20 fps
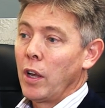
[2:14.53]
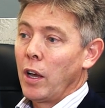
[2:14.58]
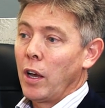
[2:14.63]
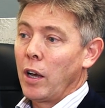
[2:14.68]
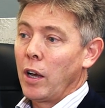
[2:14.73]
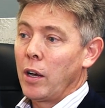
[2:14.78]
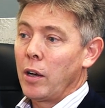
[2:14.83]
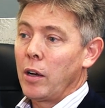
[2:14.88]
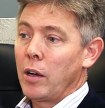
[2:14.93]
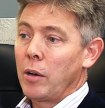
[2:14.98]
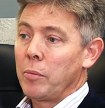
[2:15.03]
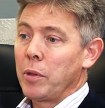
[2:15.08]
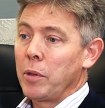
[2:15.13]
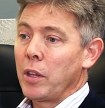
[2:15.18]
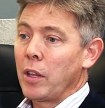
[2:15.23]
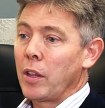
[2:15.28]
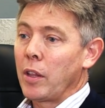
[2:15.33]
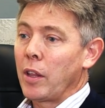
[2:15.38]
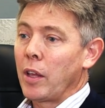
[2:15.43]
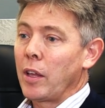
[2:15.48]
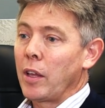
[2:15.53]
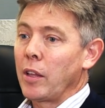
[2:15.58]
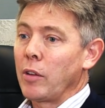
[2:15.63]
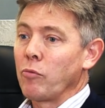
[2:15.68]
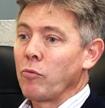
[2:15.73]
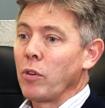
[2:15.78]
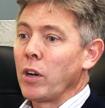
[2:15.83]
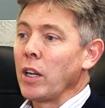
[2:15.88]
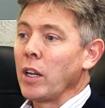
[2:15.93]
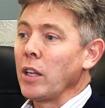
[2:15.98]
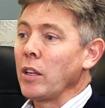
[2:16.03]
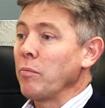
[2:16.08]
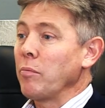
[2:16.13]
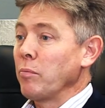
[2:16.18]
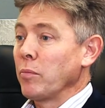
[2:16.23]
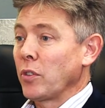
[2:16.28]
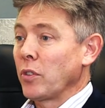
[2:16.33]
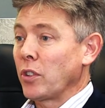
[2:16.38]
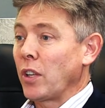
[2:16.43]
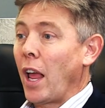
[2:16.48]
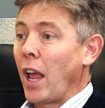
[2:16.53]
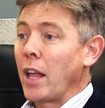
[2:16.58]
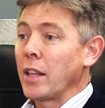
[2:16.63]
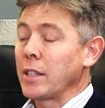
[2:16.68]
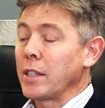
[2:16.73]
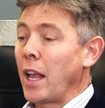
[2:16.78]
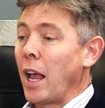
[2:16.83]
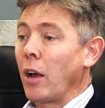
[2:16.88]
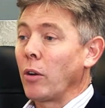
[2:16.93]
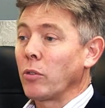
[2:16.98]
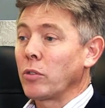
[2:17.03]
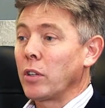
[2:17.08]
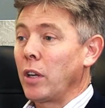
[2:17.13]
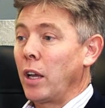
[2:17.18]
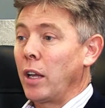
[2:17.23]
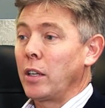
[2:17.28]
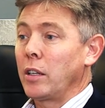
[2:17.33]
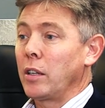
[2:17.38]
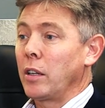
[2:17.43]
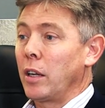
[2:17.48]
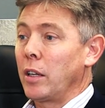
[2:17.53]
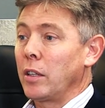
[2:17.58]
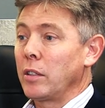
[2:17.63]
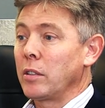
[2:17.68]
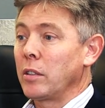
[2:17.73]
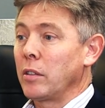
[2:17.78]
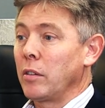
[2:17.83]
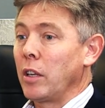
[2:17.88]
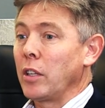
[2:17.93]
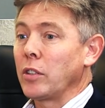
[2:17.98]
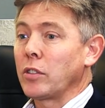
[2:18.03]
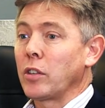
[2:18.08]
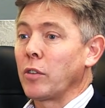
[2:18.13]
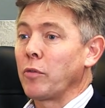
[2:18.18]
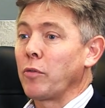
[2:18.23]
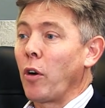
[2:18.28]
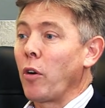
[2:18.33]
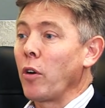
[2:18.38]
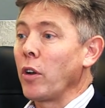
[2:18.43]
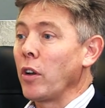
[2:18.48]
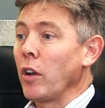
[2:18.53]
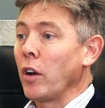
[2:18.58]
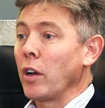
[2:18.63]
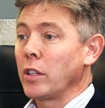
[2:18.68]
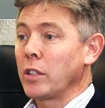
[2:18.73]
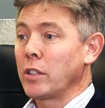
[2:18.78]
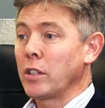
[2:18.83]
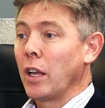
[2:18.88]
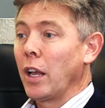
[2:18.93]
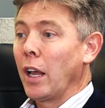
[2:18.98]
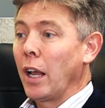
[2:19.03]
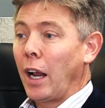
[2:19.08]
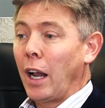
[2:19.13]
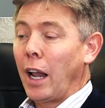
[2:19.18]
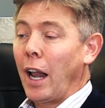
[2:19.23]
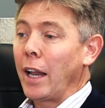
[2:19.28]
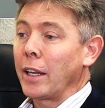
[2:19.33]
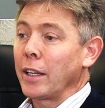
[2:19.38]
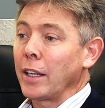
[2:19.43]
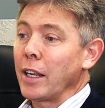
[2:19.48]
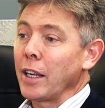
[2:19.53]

Uh, I mean, it really stands out and, and it's a very nice cladding.